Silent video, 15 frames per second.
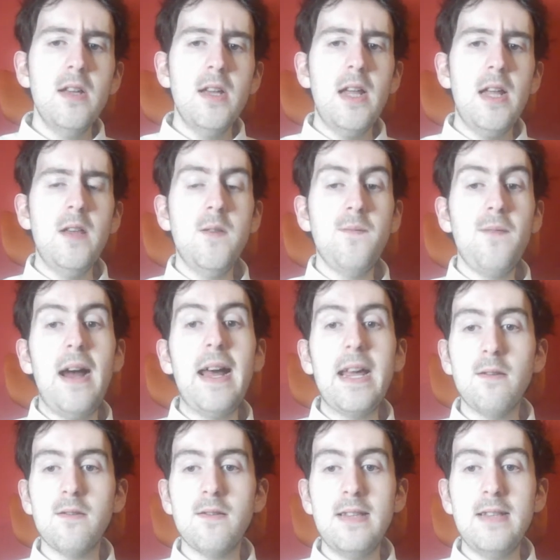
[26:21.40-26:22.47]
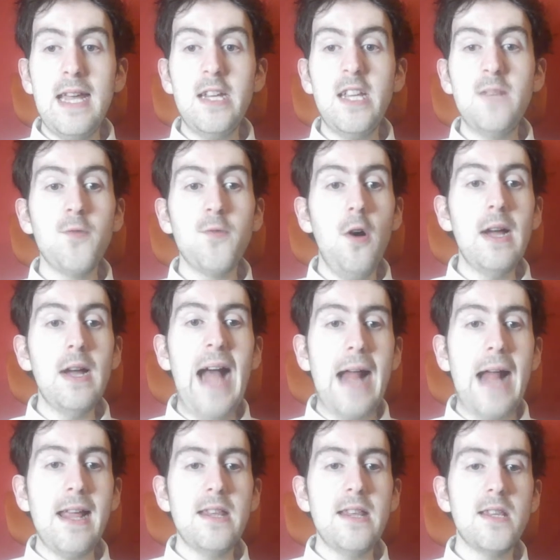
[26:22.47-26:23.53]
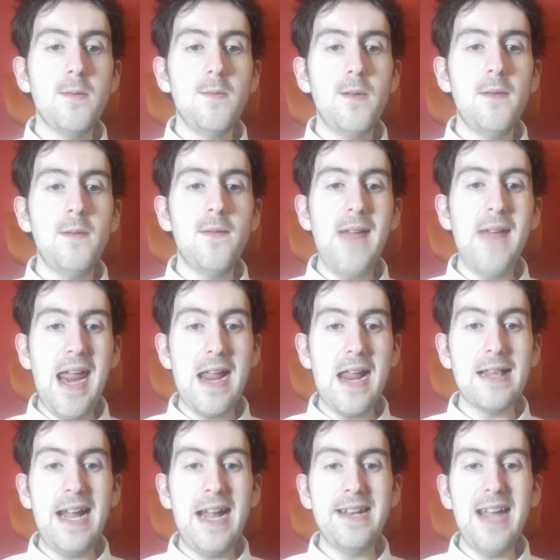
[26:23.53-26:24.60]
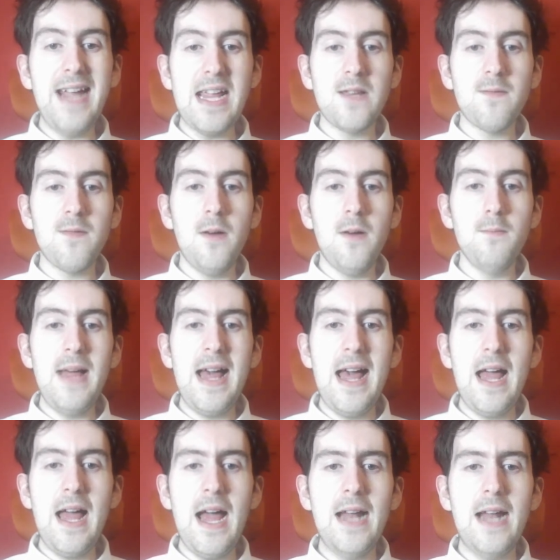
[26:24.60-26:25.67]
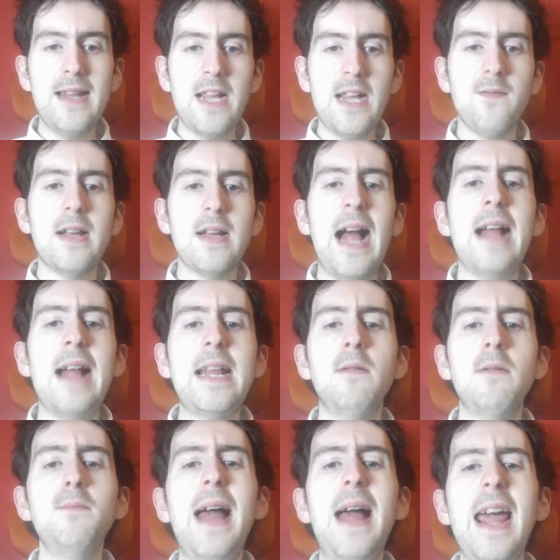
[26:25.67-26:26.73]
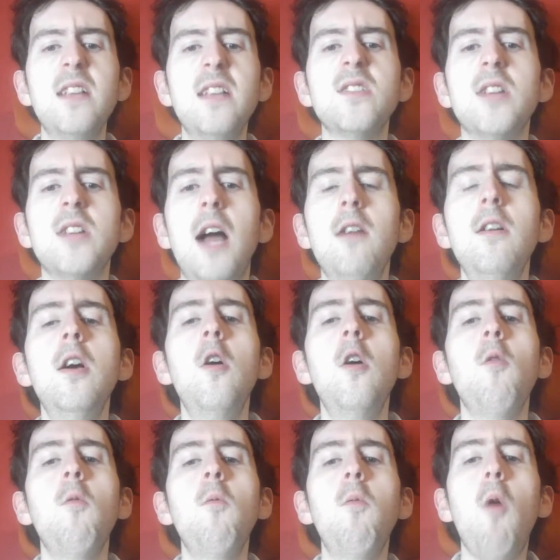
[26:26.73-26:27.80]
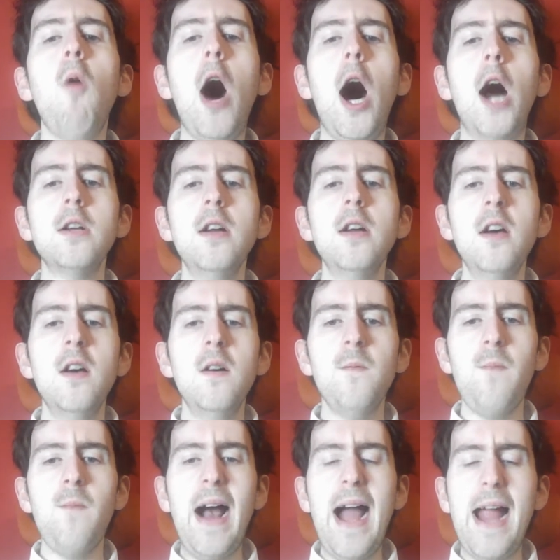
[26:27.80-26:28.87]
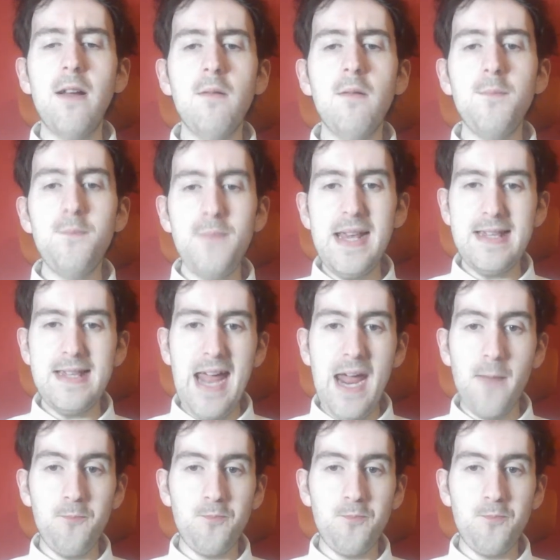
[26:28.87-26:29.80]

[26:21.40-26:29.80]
who via Constantine, she's brought Katniss some of her things, and later on Katniss even pays Snow one final visit